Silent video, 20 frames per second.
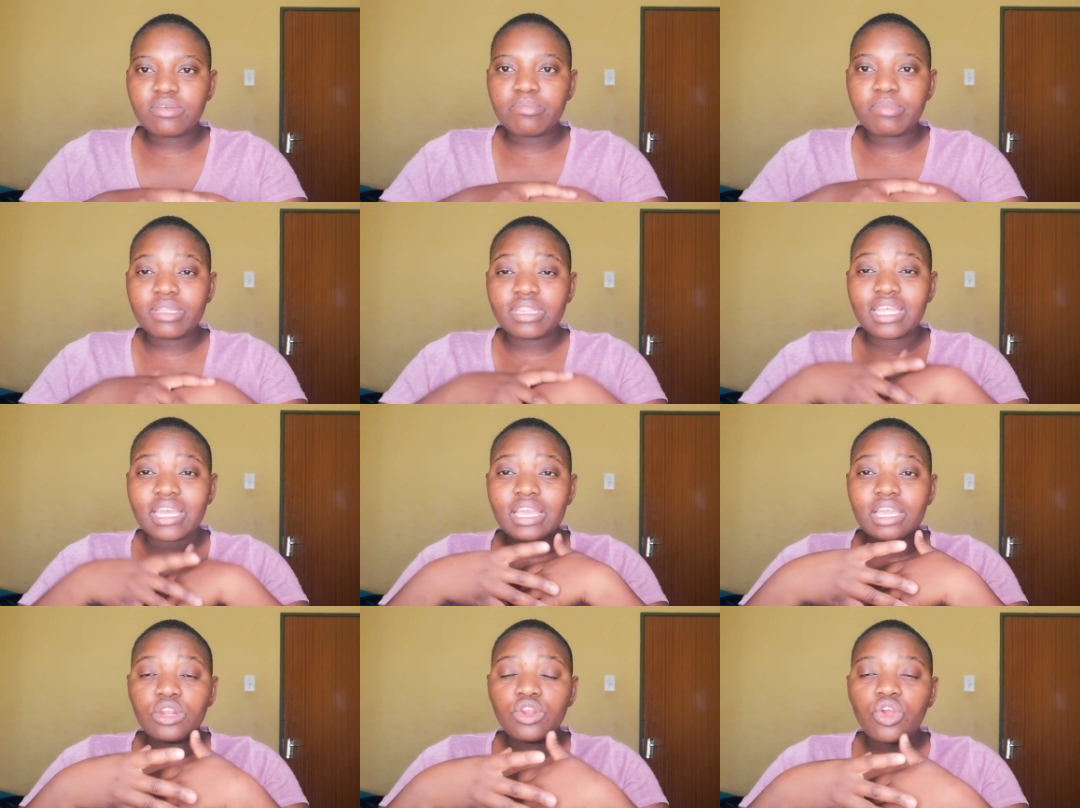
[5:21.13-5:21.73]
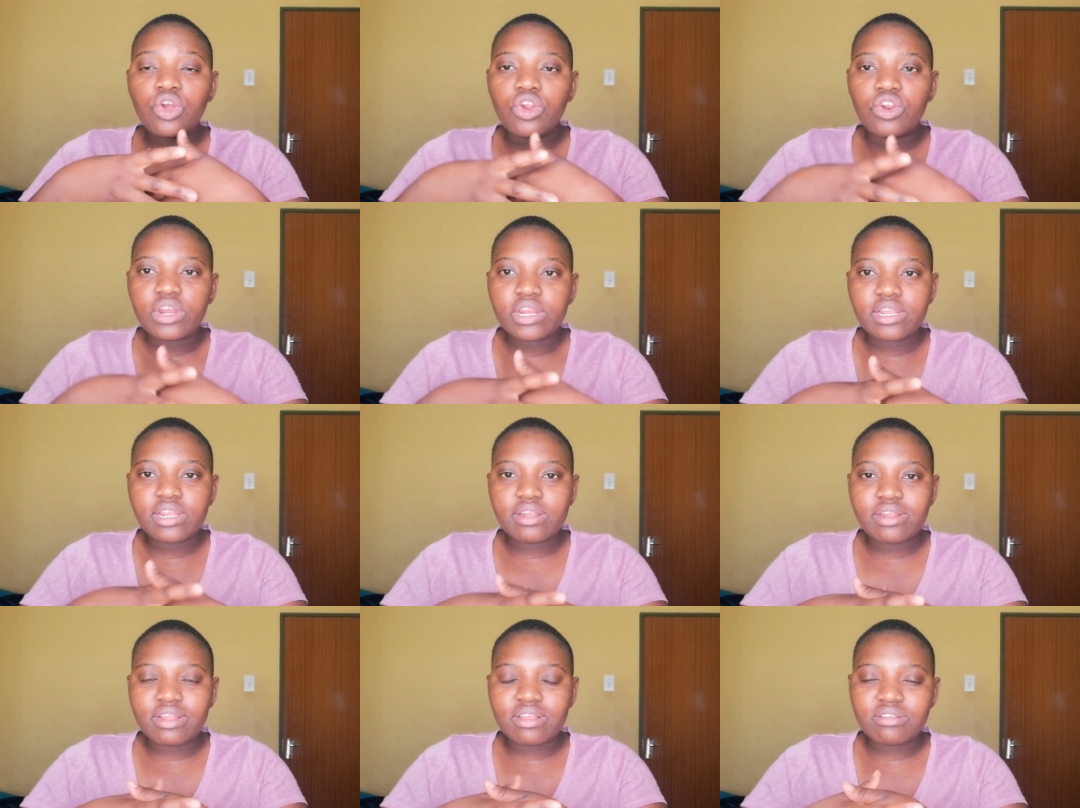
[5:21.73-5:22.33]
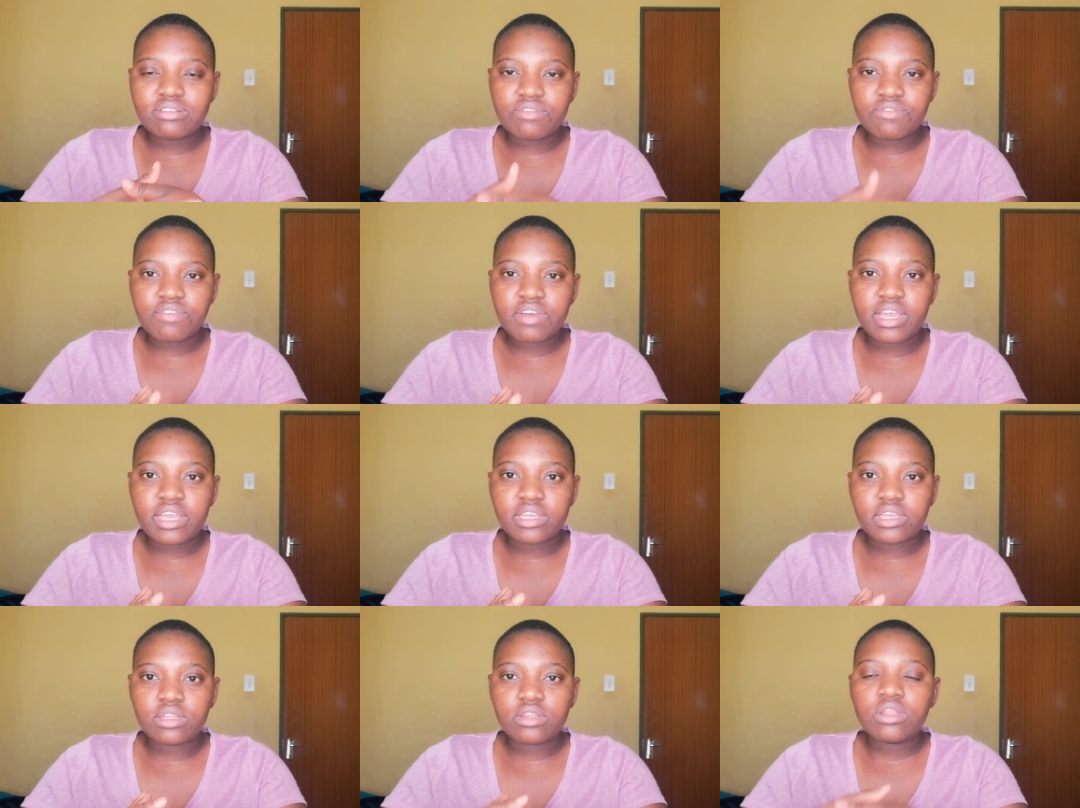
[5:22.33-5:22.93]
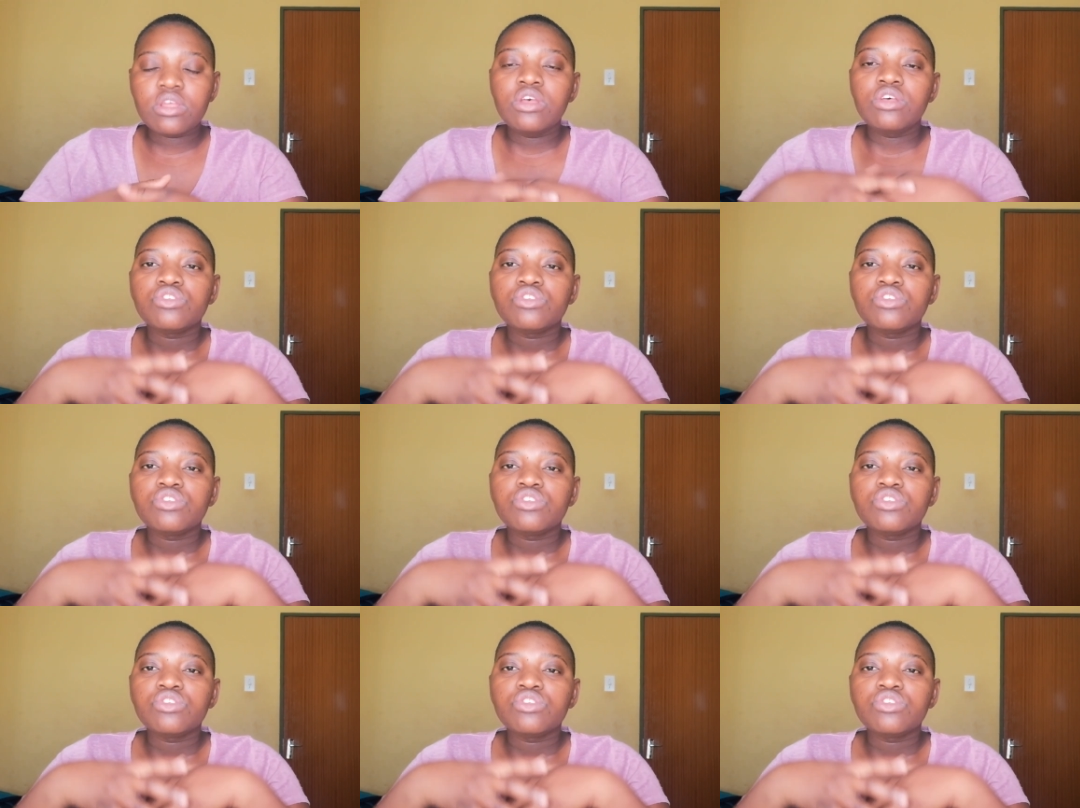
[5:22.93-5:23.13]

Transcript: but they're incorrectly classifying it.